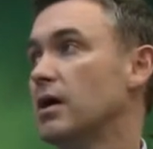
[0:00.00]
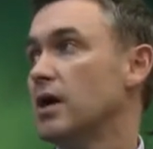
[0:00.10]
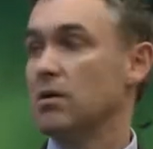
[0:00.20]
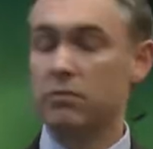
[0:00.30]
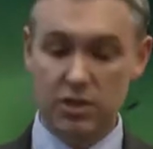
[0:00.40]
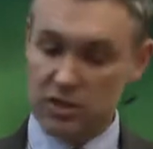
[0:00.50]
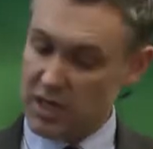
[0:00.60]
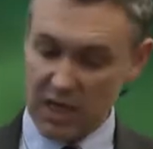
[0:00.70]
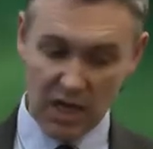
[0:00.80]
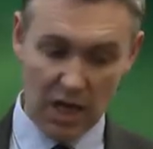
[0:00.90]
We just
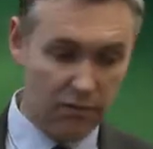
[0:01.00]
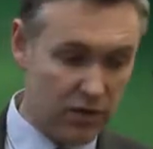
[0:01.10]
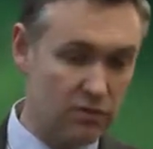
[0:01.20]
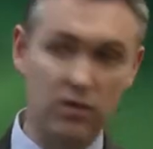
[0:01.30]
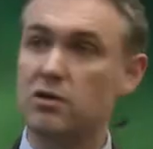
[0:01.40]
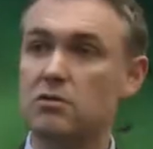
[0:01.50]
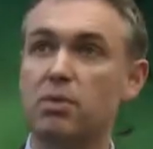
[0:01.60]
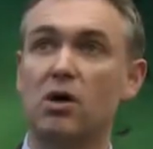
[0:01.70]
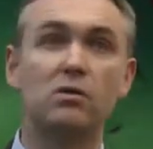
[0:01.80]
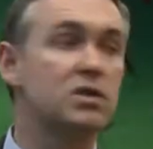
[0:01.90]
take an average of those
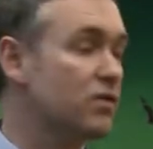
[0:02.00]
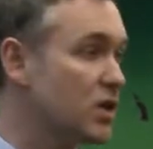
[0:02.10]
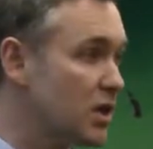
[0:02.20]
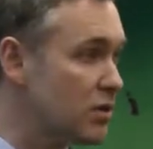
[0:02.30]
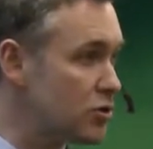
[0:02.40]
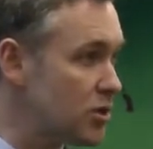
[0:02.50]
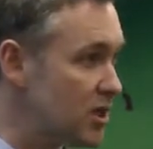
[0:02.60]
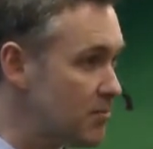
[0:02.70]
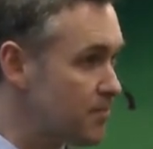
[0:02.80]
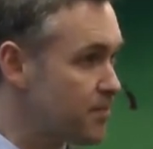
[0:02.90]
polls for a
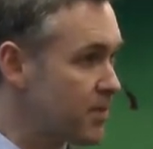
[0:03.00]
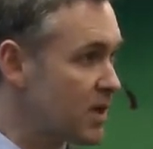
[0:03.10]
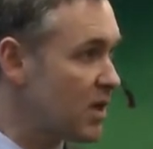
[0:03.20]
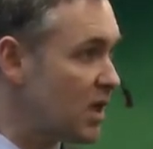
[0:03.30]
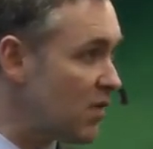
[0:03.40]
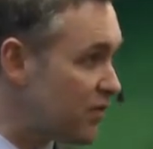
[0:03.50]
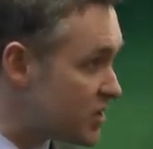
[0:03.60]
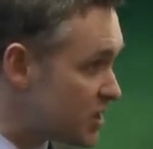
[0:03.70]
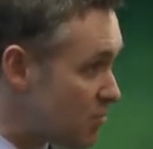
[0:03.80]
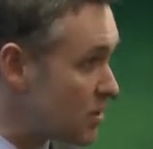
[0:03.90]
country. If
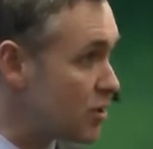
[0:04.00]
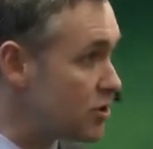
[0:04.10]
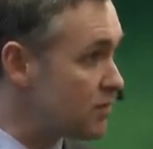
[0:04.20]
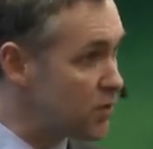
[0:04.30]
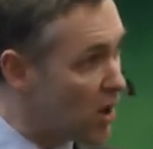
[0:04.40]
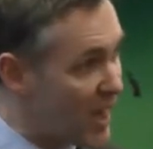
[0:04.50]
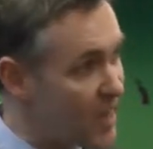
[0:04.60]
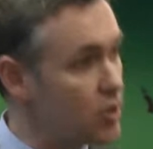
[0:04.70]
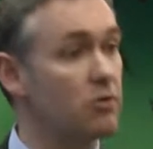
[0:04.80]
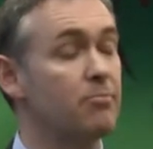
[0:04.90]
some countries have not
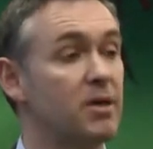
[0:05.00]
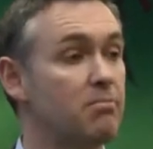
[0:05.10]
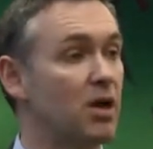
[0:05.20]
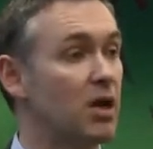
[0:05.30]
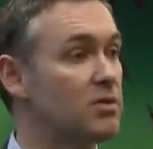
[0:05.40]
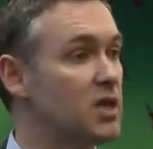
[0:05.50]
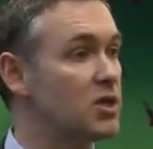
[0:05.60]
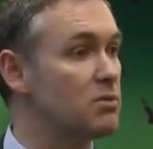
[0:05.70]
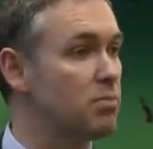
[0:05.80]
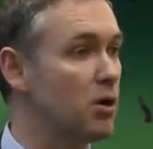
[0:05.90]
had European Parliament
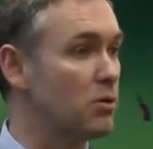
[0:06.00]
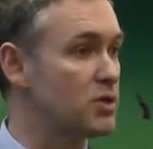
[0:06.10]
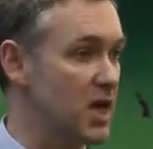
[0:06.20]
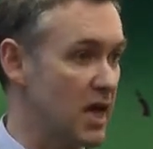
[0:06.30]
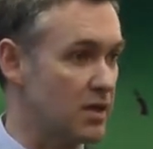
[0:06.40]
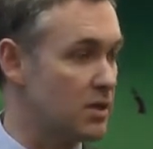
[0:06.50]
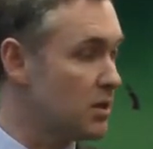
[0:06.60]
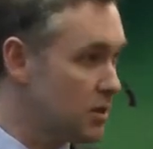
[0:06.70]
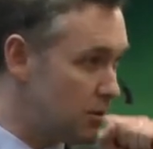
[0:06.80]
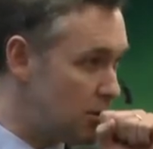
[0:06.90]
election polls yet,
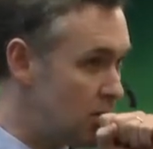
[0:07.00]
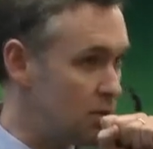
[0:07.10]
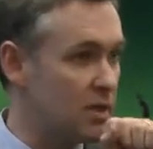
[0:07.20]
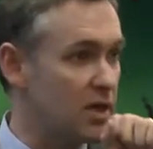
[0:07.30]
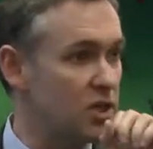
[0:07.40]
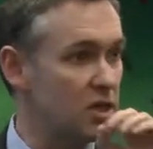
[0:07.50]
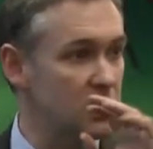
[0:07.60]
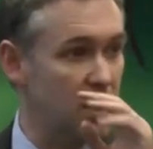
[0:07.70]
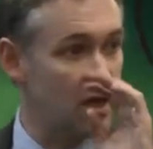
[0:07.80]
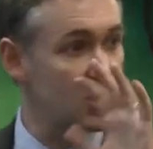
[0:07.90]
they
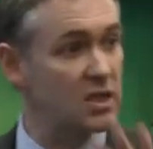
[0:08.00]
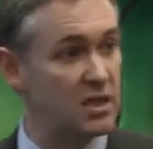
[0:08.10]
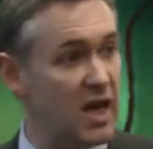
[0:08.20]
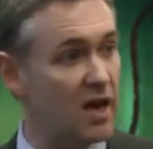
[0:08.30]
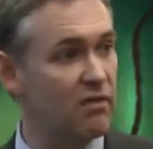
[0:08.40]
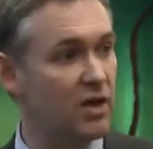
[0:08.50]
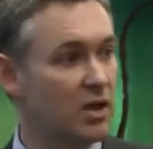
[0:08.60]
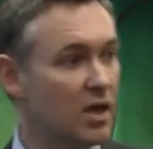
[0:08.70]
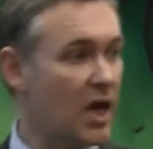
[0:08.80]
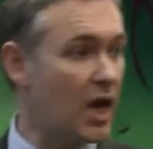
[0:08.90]
just have,
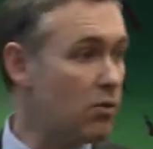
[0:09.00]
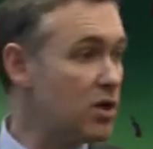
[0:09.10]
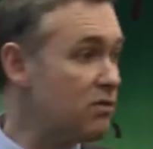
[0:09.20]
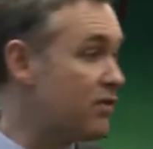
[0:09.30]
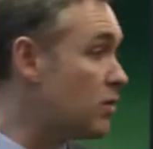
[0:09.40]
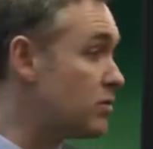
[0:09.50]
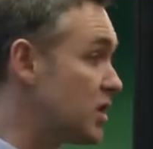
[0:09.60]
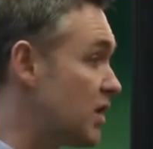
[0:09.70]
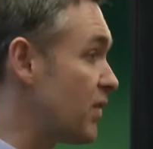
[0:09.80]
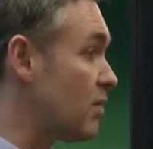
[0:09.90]
how will you
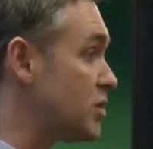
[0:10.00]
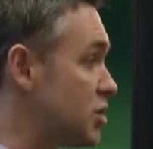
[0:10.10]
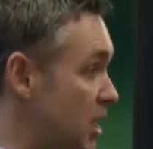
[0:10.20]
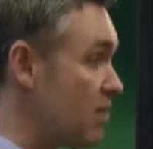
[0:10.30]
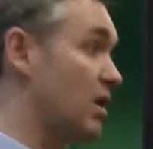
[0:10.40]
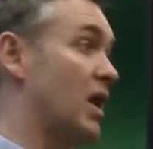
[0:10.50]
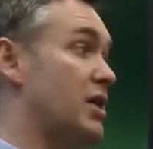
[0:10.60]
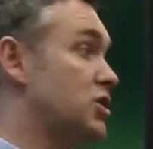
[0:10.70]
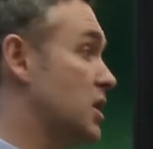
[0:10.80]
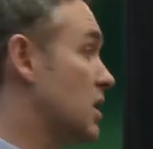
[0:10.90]
vote if there was a general
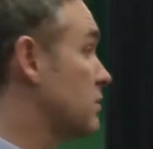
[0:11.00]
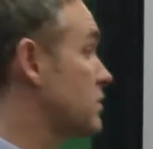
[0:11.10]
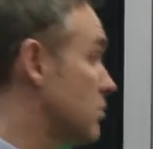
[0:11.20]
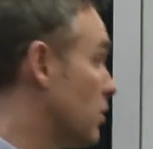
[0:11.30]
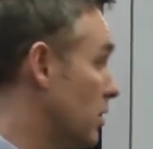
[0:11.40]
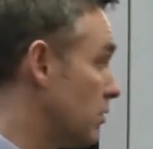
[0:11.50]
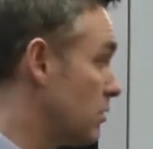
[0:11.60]
election held tomorrow?